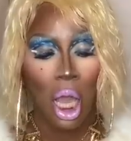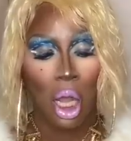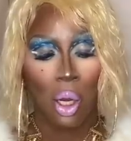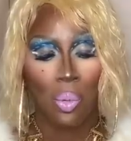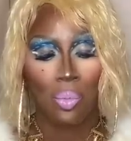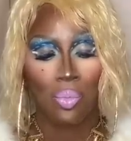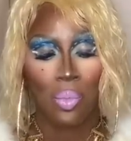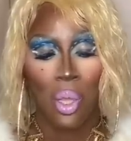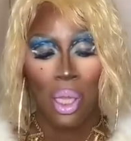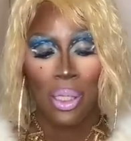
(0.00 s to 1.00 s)

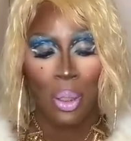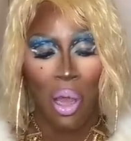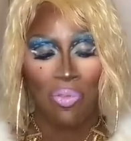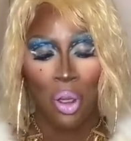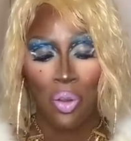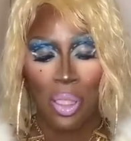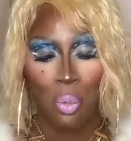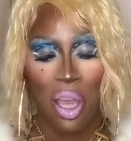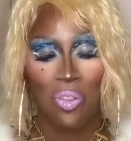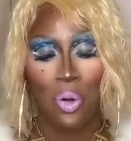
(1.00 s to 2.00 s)
So I felt
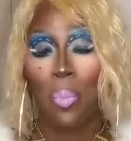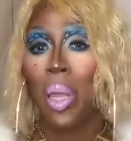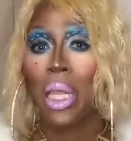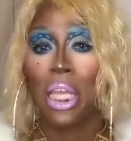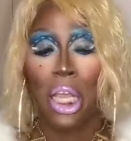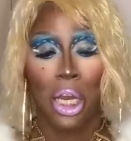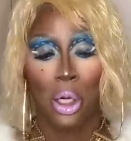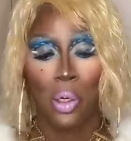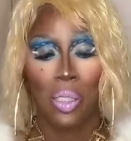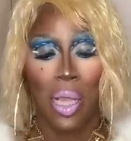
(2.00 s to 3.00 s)
this way for many
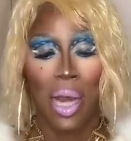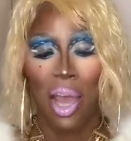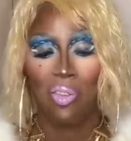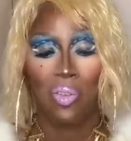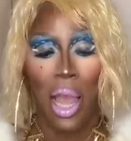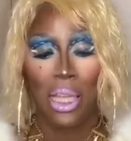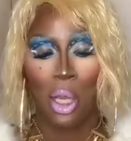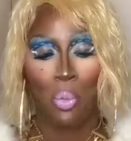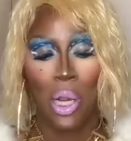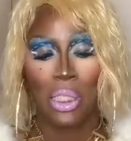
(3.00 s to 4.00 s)
years, and I
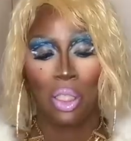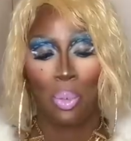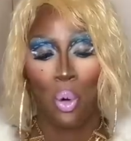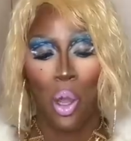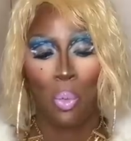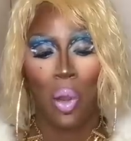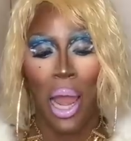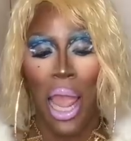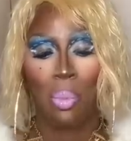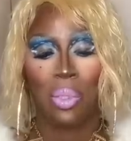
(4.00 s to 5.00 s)
finally reached the point
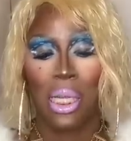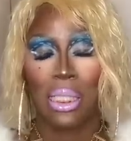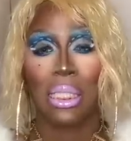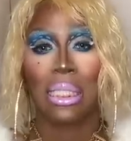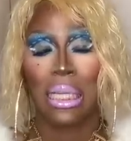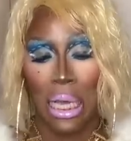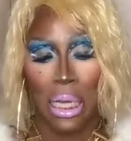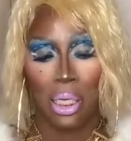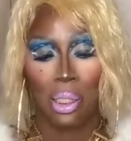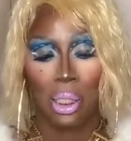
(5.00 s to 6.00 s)
where I am just
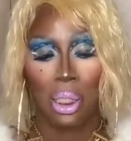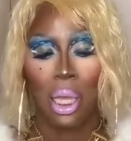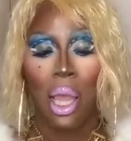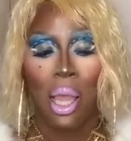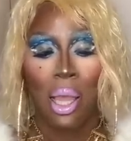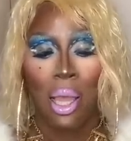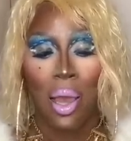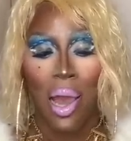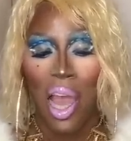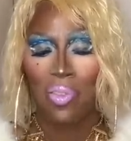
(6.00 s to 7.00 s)
done.
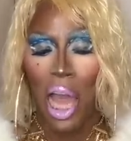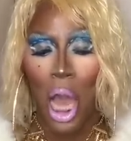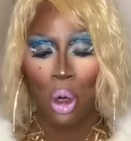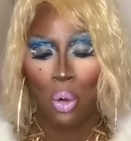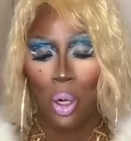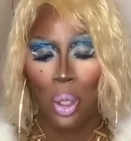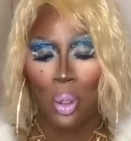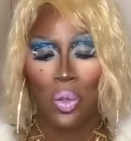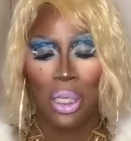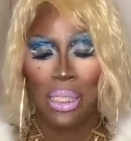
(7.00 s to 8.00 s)
I've
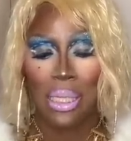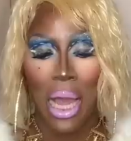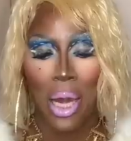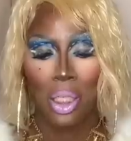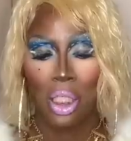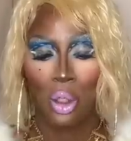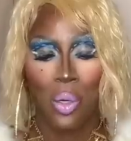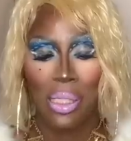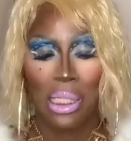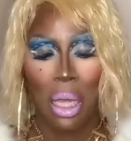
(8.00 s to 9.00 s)
outgrown the desire to
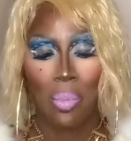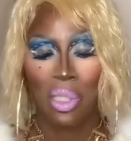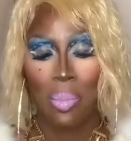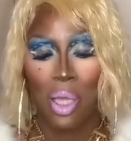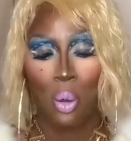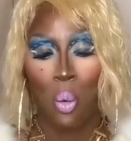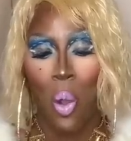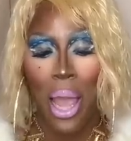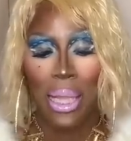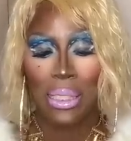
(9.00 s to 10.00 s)
dress up, to be
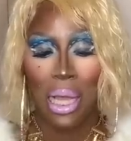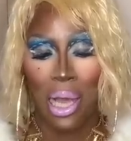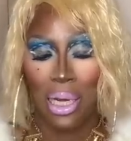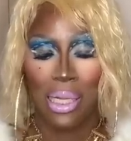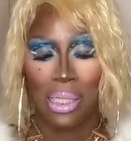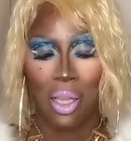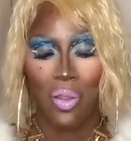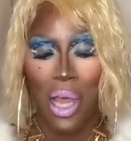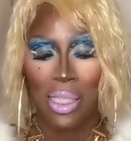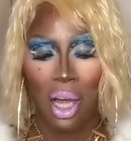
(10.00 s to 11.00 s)
quite honest.
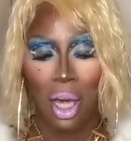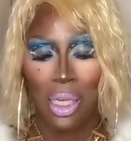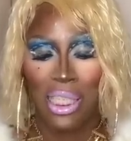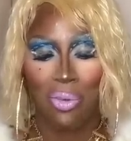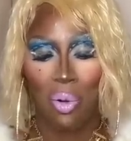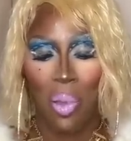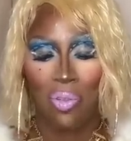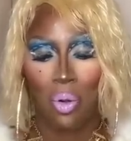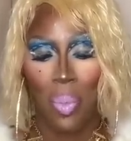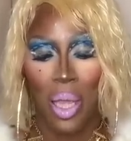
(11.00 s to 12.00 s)
That's all it's ever
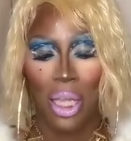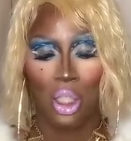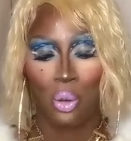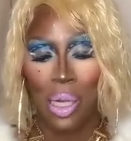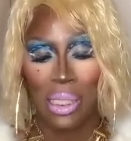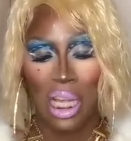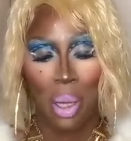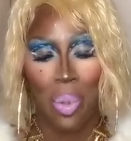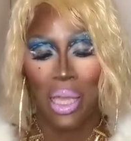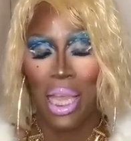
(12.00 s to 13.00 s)
been for me, dress
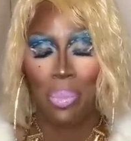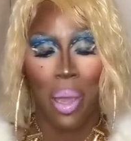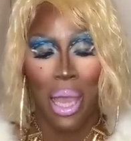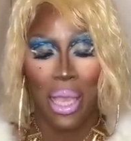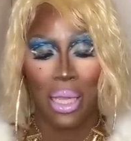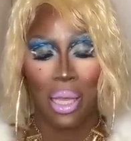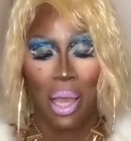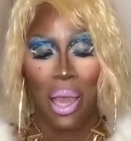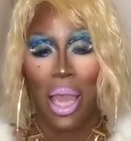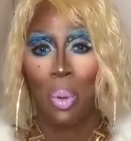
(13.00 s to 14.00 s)
up and get paid.
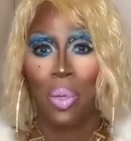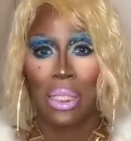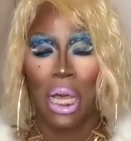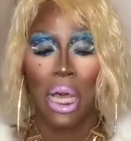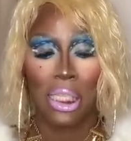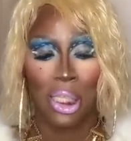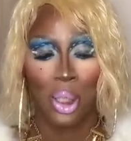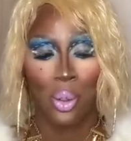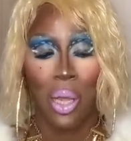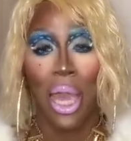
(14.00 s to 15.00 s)
It was a
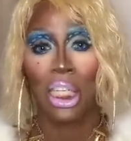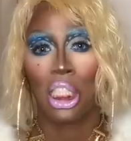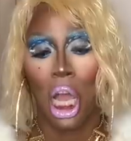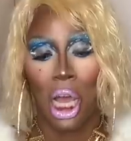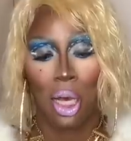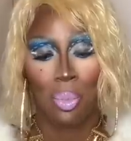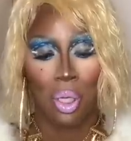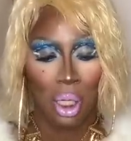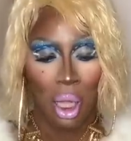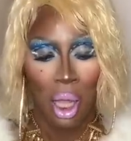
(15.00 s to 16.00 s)
hustle, a job,
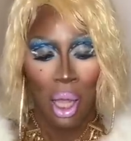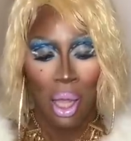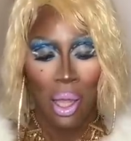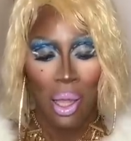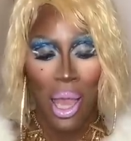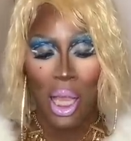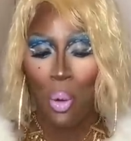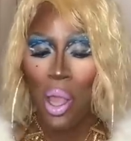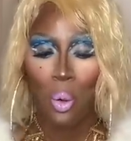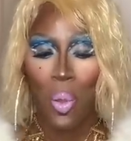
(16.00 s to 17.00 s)
a
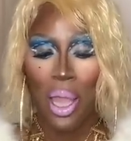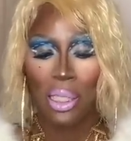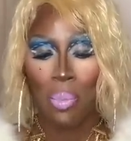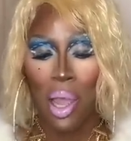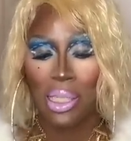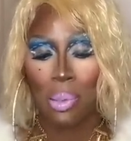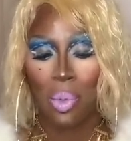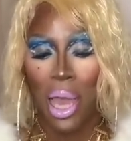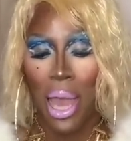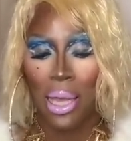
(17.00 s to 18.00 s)
quick way to make
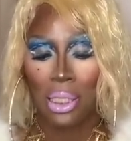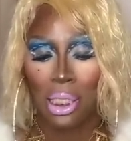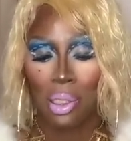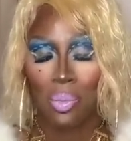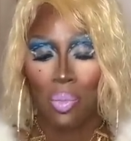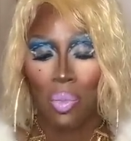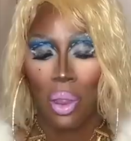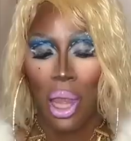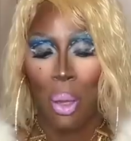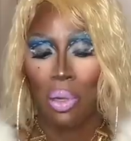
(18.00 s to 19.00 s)
some cash.
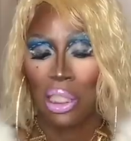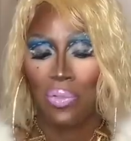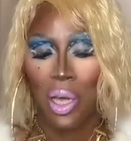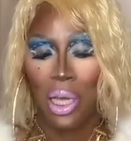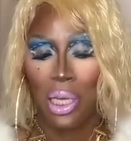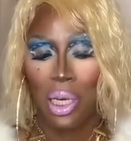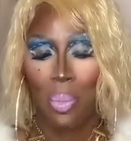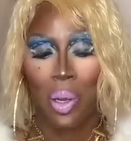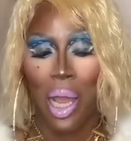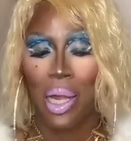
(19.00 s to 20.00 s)
It was
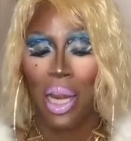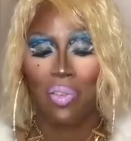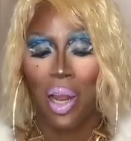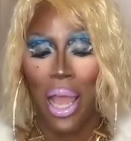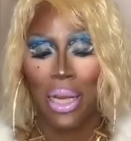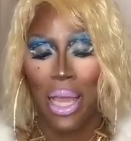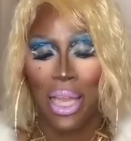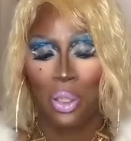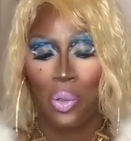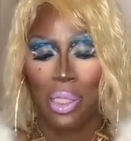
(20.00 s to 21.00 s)
fun, but I never had
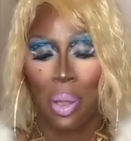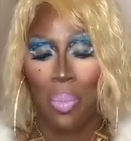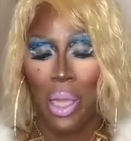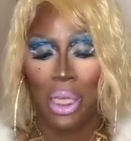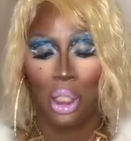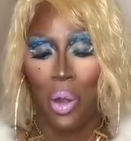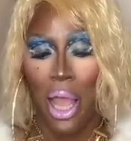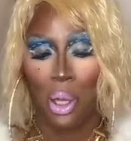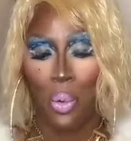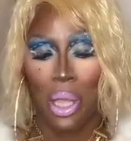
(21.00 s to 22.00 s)
an interest in being a
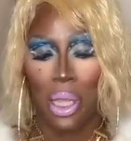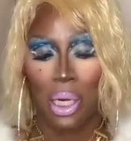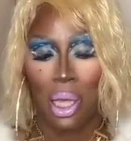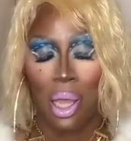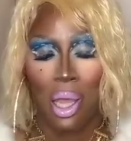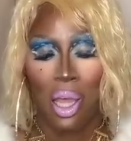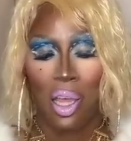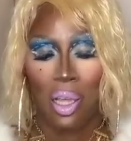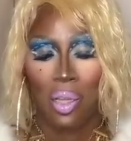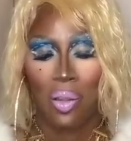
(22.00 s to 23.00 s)
drag queen.
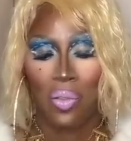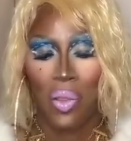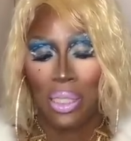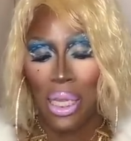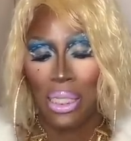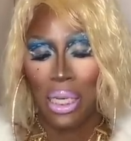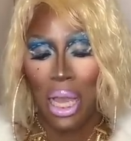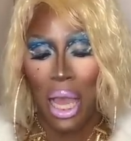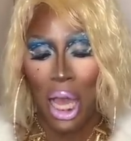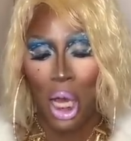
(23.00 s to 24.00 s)
This
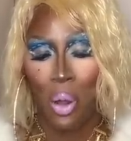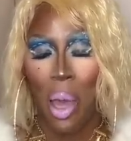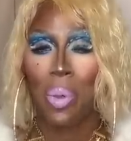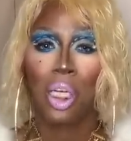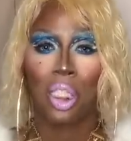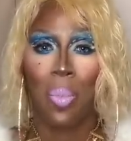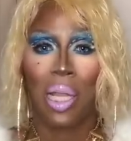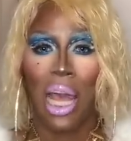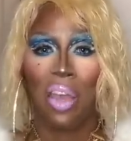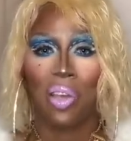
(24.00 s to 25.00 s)
isn't how I pictured
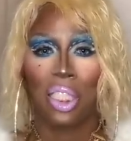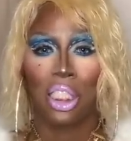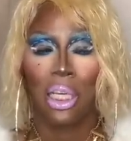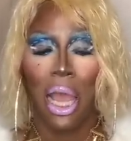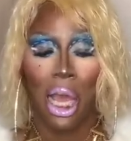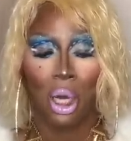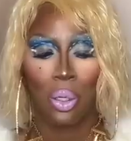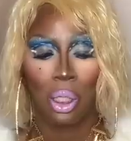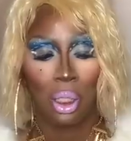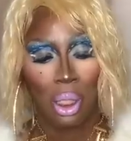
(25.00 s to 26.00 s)
my life as a
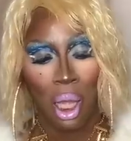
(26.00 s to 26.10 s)
child.